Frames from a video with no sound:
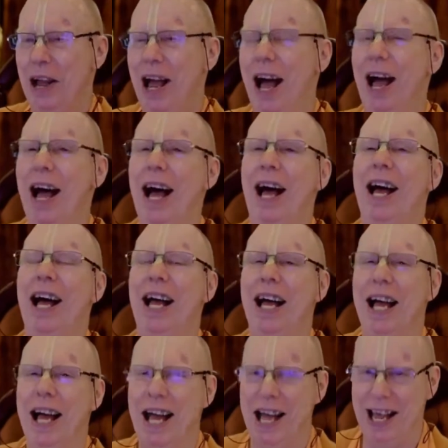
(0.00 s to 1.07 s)

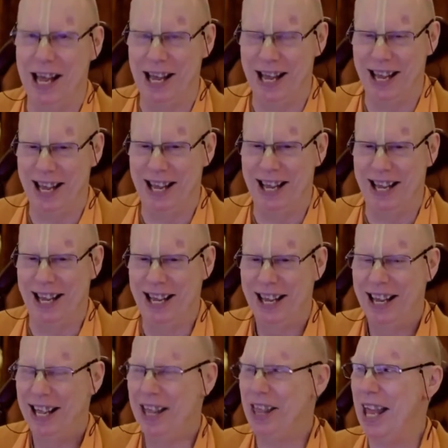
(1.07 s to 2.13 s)
Aha,
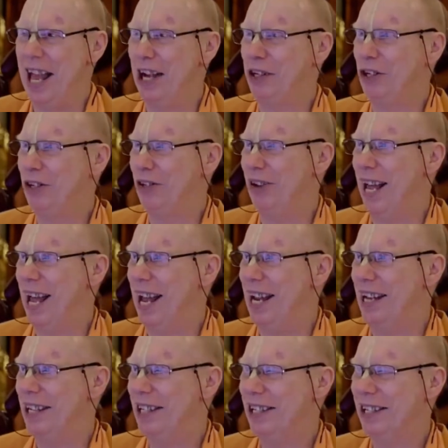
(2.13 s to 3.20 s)
that's
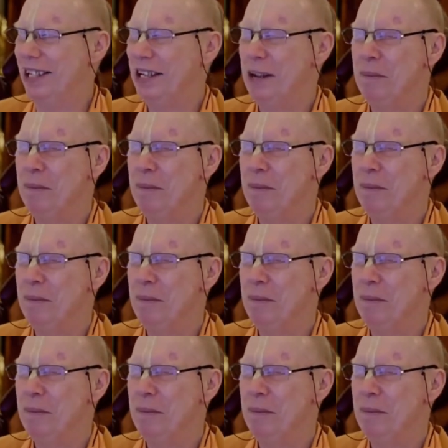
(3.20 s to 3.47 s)
right.